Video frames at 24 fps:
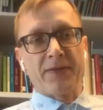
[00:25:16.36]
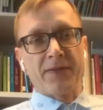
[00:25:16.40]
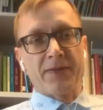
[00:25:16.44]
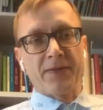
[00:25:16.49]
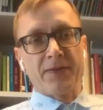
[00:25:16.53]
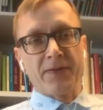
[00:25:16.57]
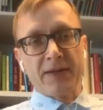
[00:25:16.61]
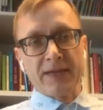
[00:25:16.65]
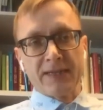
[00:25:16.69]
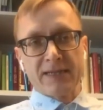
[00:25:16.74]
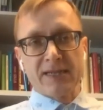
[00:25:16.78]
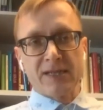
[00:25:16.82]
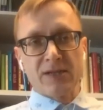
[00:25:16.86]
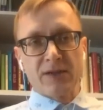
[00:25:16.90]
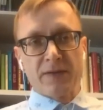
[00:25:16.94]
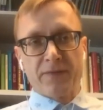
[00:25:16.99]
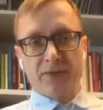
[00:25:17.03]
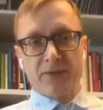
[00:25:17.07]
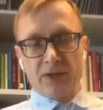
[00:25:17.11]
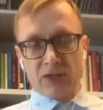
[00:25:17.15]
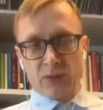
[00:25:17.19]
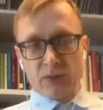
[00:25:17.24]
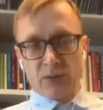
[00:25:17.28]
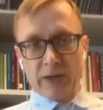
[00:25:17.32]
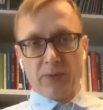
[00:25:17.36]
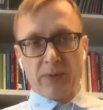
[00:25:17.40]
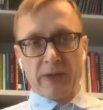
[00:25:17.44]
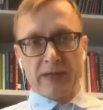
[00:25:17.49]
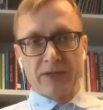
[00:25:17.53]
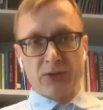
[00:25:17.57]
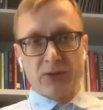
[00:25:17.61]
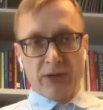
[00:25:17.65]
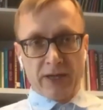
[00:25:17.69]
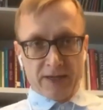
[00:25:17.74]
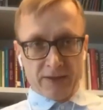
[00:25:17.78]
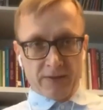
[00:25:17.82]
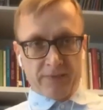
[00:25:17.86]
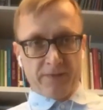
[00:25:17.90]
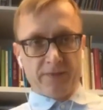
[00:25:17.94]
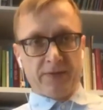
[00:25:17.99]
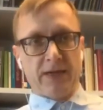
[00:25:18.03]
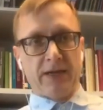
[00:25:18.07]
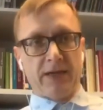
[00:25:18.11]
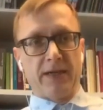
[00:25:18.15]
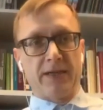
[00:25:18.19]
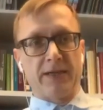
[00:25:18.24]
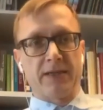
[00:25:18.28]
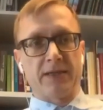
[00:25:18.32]
this is of course when we try to
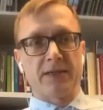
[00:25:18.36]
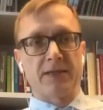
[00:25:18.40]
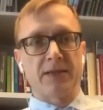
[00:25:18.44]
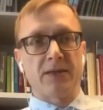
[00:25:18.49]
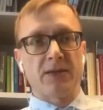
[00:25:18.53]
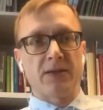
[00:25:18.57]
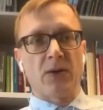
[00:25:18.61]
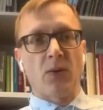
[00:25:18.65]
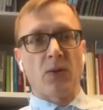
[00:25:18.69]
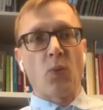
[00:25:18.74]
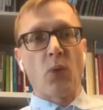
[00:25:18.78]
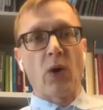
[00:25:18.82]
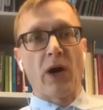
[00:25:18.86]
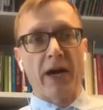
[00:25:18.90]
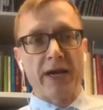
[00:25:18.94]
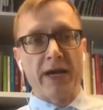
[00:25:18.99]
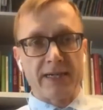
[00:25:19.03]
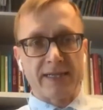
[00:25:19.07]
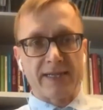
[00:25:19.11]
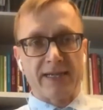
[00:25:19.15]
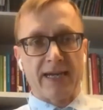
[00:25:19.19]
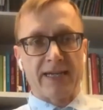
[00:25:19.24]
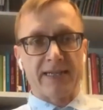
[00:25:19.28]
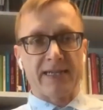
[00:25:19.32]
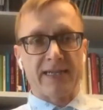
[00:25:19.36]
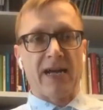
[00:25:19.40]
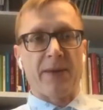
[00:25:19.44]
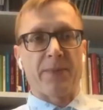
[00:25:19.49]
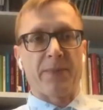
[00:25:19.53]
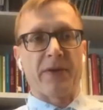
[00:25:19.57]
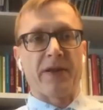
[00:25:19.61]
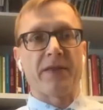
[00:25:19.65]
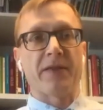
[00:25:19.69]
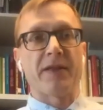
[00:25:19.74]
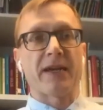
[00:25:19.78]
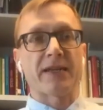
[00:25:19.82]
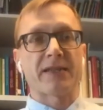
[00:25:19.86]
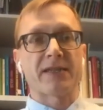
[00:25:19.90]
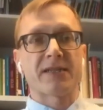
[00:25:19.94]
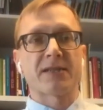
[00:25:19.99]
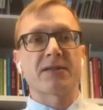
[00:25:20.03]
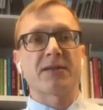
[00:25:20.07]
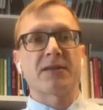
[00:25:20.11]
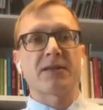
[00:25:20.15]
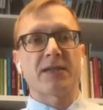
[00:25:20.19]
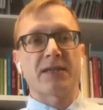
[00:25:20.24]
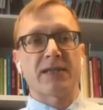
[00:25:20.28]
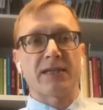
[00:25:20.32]
find why is that happening, that's
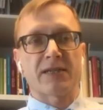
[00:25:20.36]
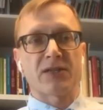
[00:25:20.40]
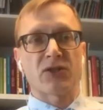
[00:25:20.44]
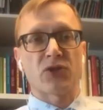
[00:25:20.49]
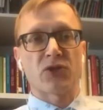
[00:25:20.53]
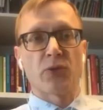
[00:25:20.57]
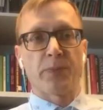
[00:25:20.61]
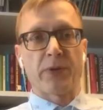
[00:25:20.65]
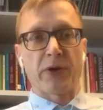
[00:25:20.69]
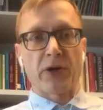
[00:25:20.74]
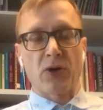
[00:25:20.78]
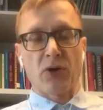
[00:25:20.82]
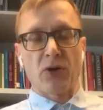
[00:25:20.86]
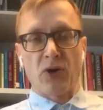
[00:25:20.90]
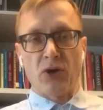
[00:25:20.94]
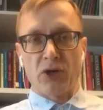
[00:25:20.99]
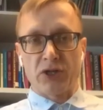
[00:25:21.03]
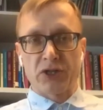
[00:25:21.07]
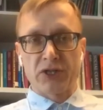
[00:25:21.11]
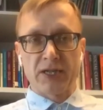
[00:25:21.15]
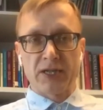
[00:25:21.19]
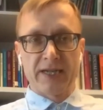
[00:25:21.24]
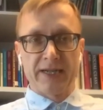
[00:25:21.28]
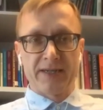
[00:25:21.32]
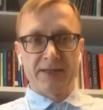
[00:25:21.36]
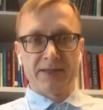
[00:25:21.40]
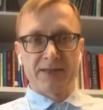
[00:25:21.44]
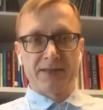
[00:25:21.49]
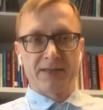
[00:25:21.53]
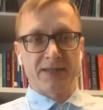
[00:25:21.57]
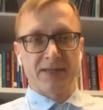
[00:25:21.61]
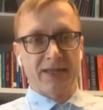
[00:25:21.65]
super costly.